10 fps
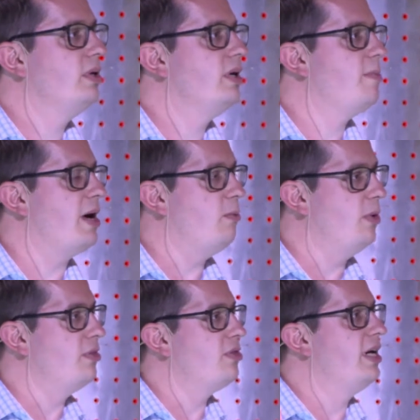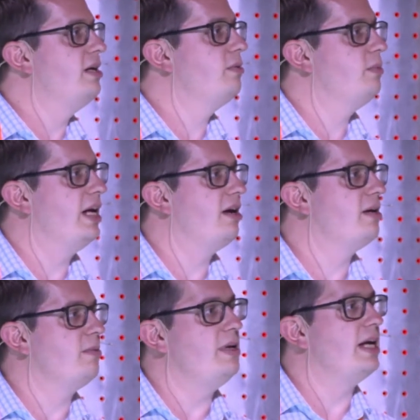about one thing, we're now
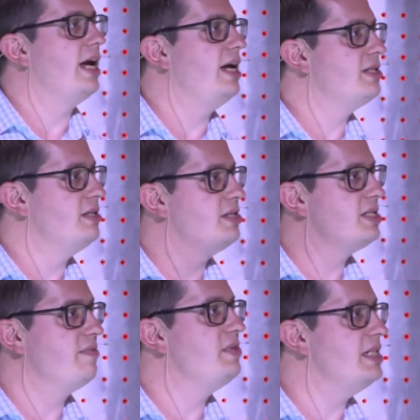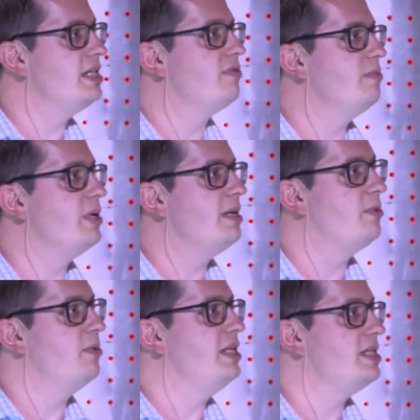communicating to 70 different
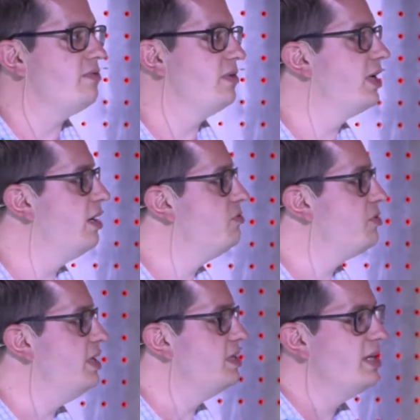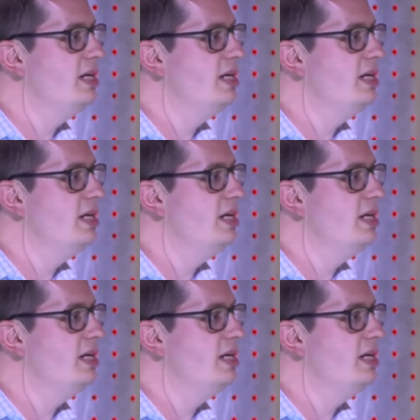people in different countries